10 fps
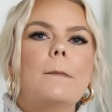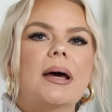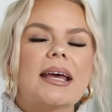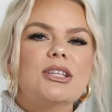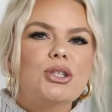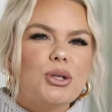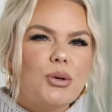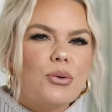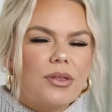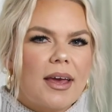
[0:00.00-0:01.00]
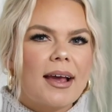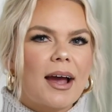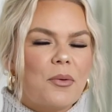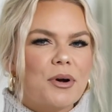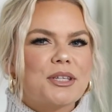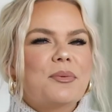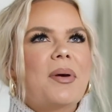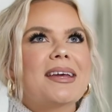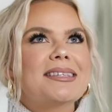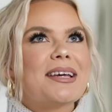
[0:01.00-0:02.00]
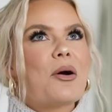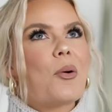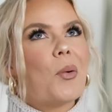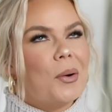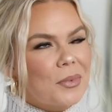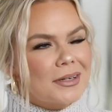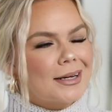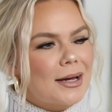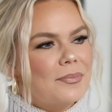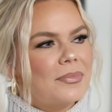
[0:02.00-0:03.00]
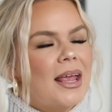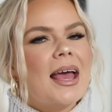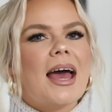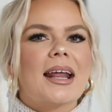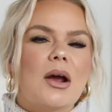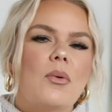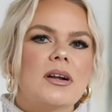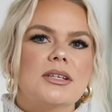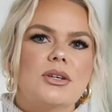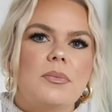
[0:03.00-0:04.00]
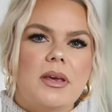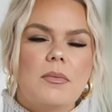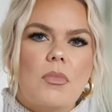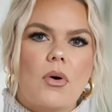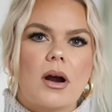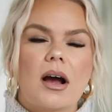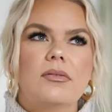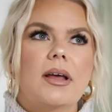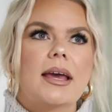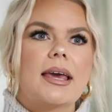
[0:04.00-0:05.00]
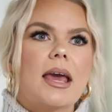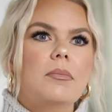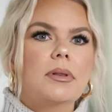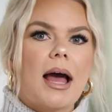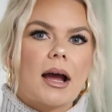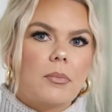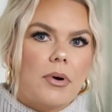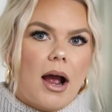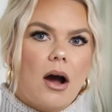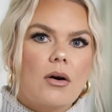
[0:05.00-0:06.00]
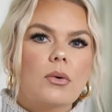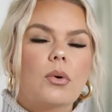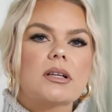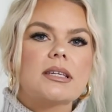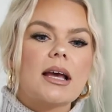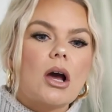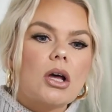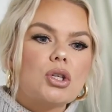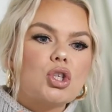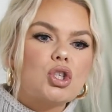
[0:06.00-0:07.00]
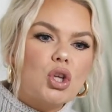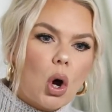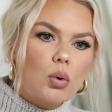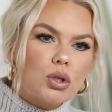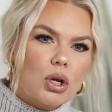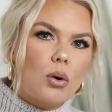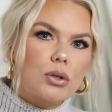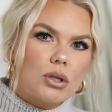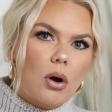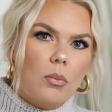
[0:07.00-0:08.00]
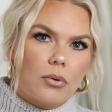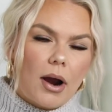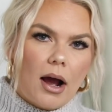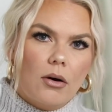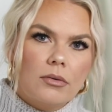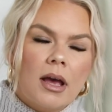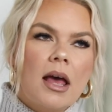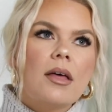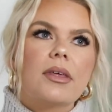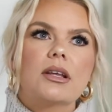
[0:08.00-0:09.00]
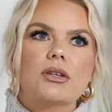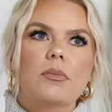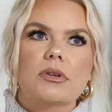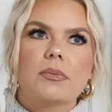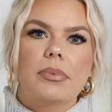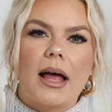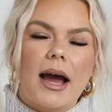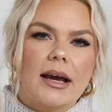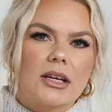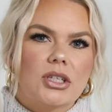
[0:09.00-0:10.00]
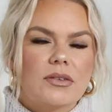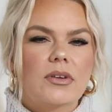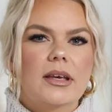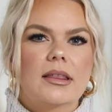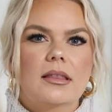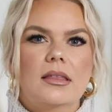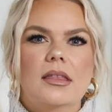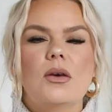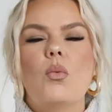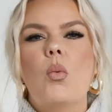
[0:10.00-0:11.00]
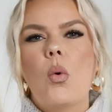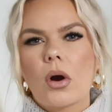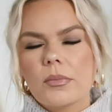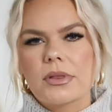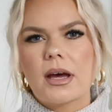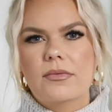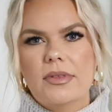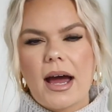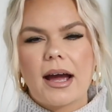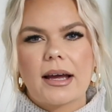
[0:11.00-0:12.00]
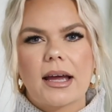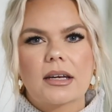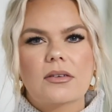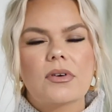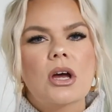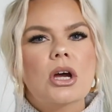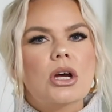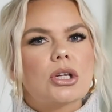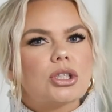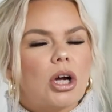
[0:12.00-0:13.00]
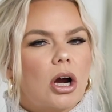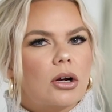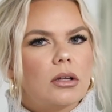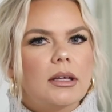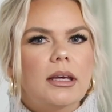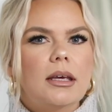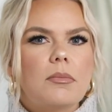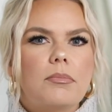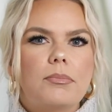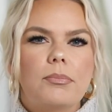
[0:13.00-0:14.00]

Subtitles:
But I do think I want to paint it one more time, and I want it to be more of like a black brown, where it's like so brown that it's almost black. I just feel like the warmth of that kind of charcoaly,